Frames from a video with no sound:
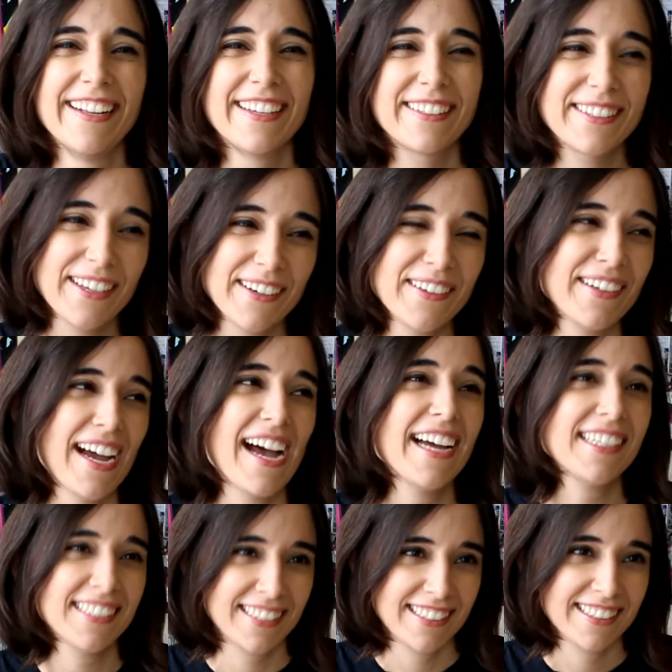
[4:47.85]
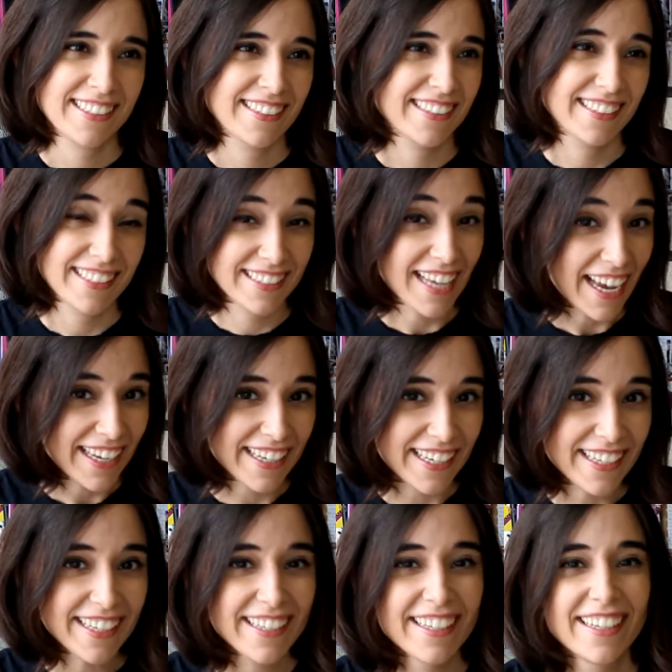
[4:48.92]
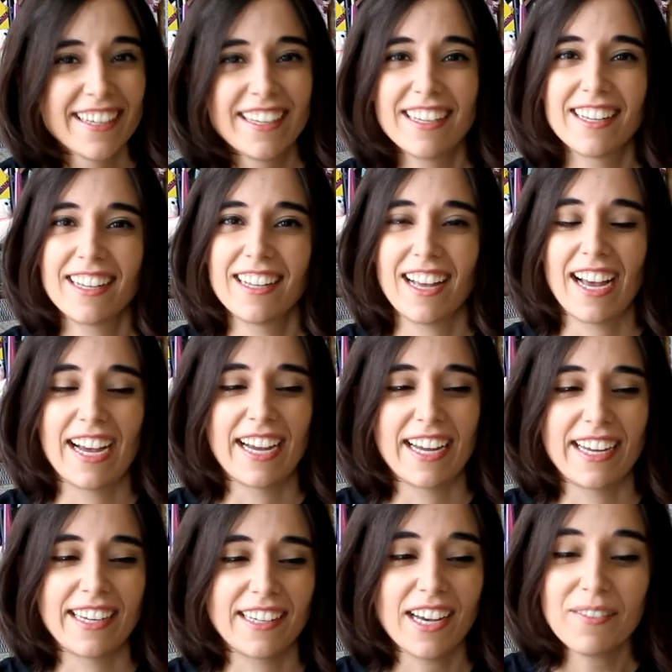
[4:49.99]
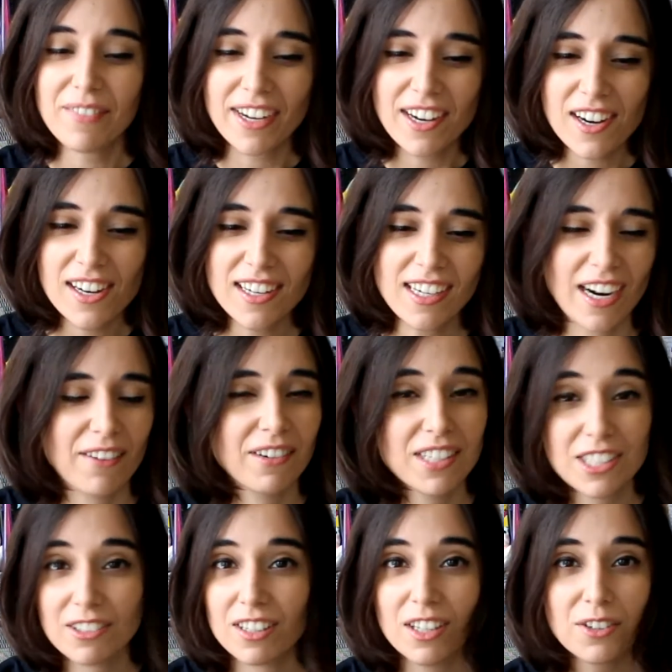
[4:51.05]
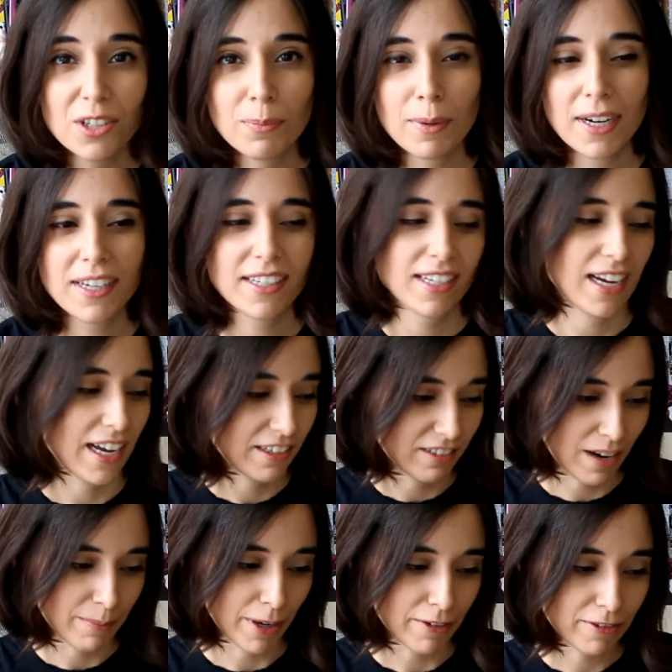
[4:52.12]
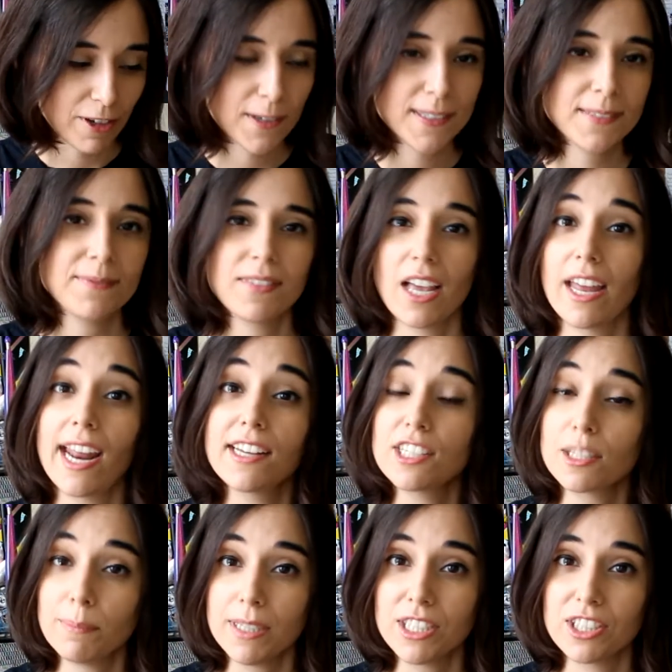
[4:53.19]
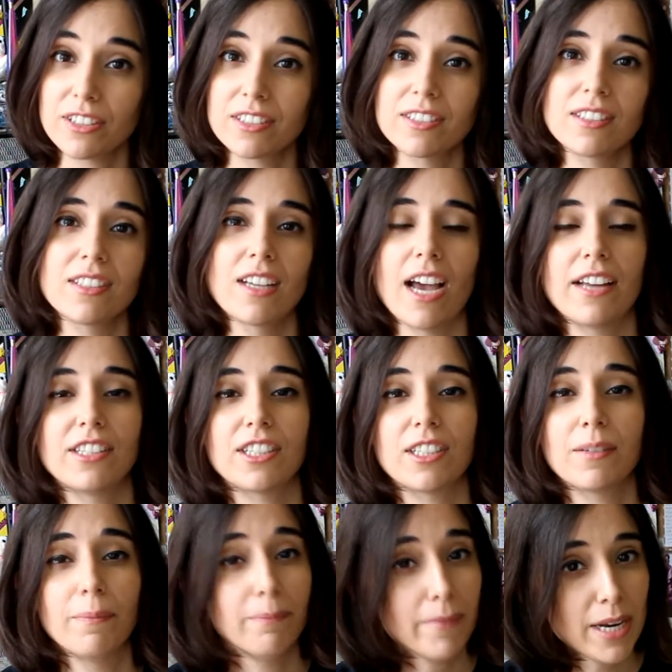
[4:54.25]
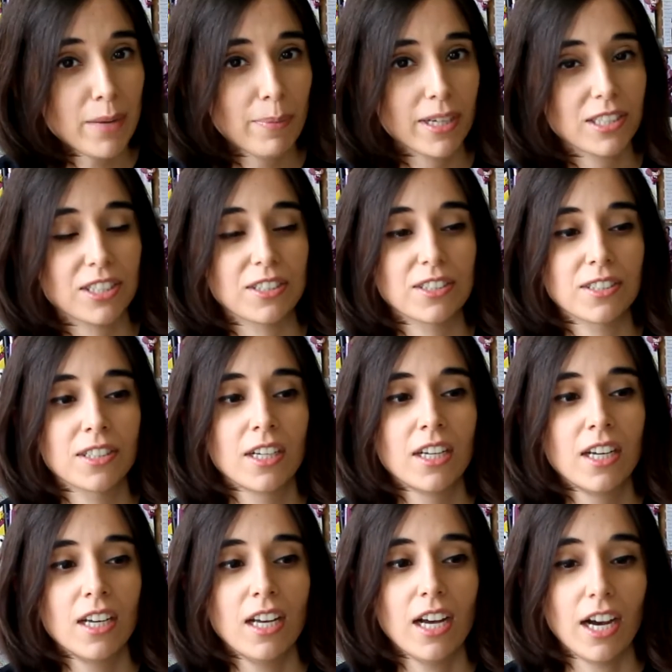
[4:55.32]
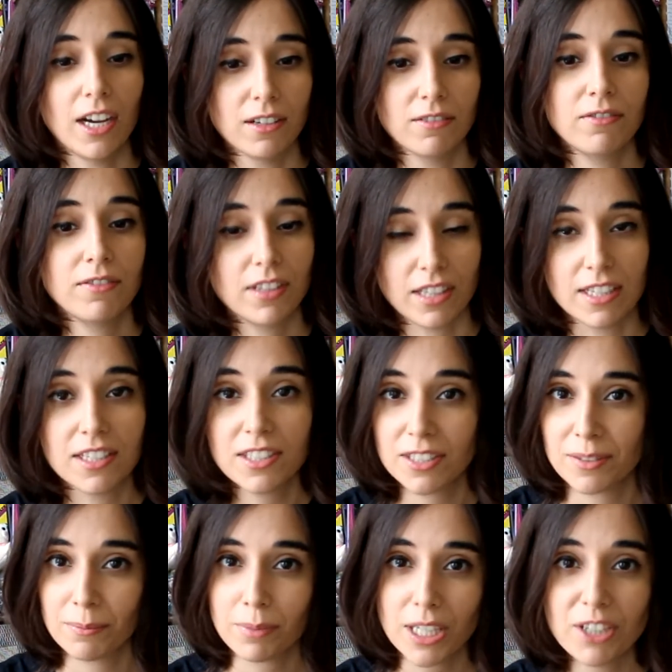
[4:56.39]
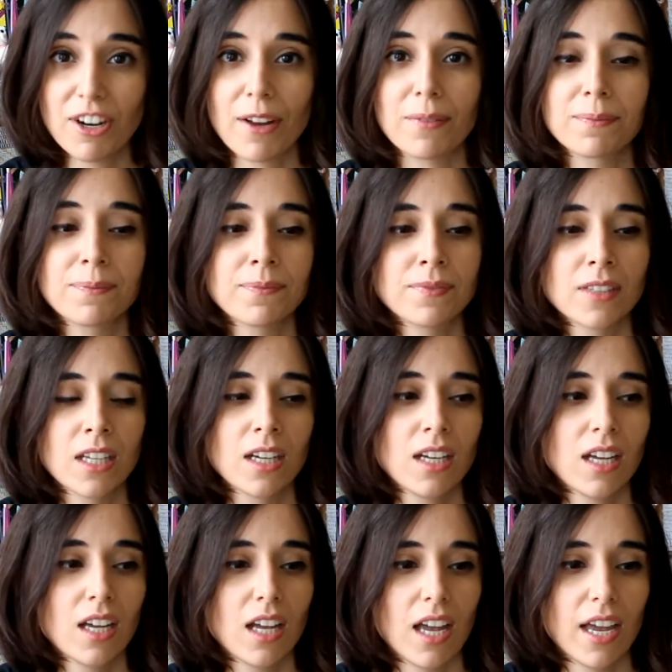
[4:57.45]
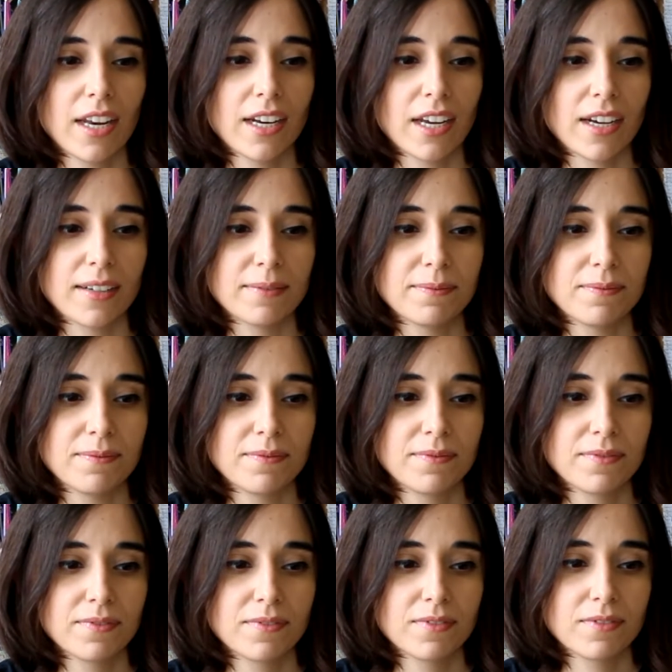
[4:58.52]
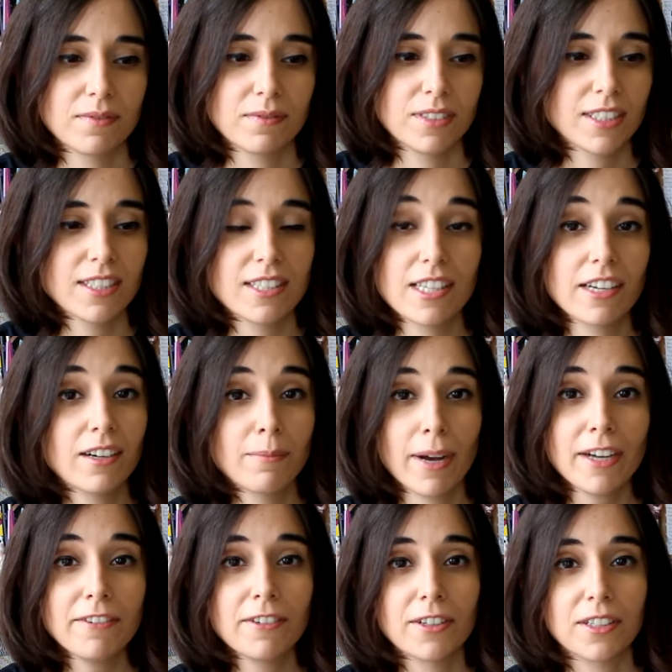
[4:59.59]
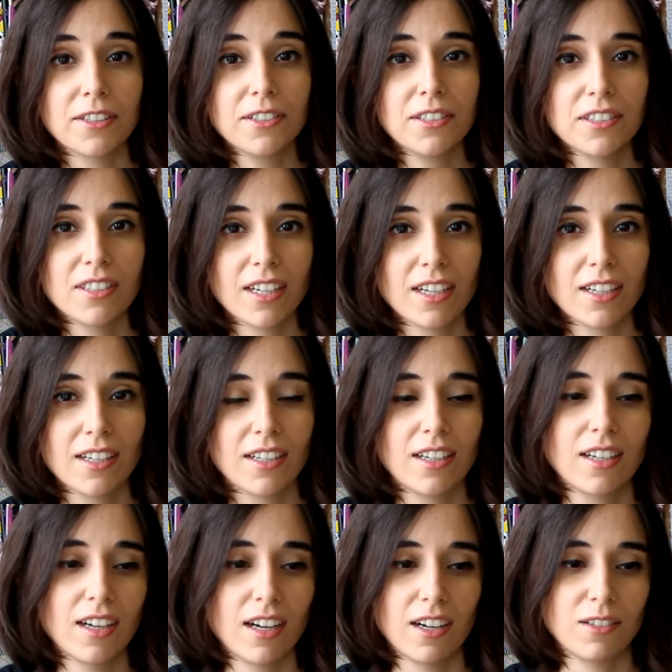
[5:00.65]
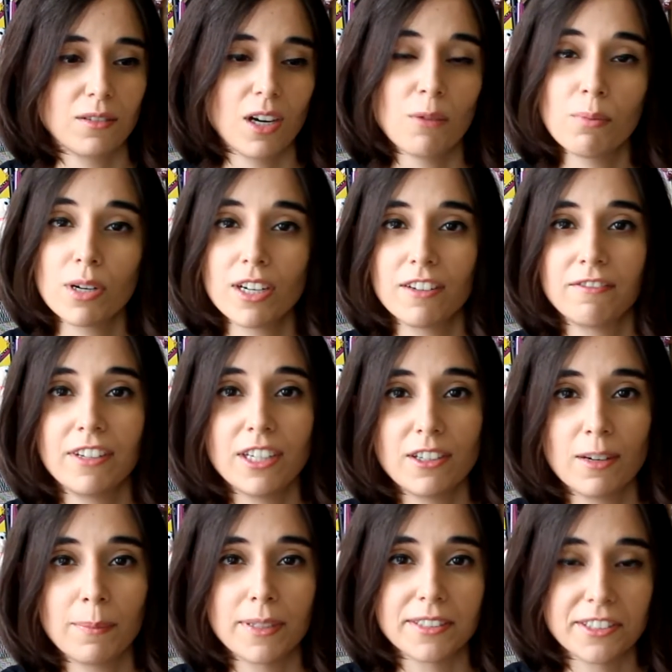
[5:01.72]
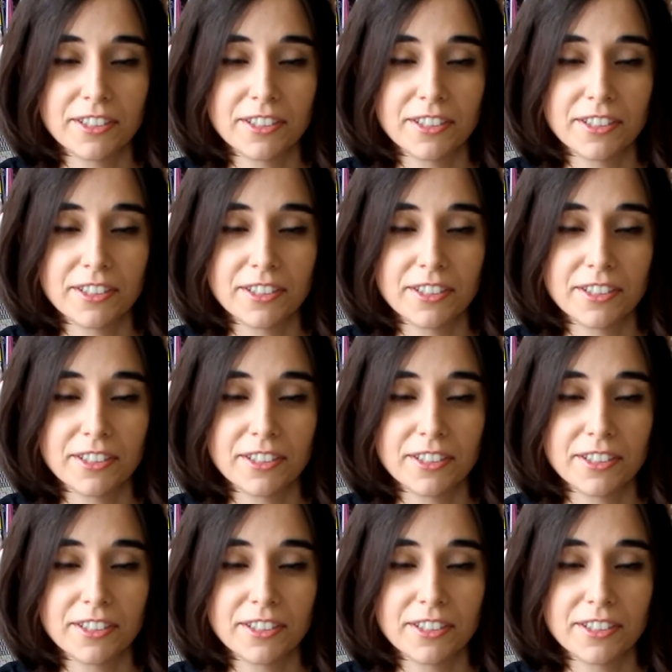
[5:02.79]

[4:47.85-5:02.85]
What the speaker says: So I decided, I got in my car, I went to a local park, I grabbed my phone, and I took pictures. I took many pictures of this playground. And since they're my photos, I'll put a video up on the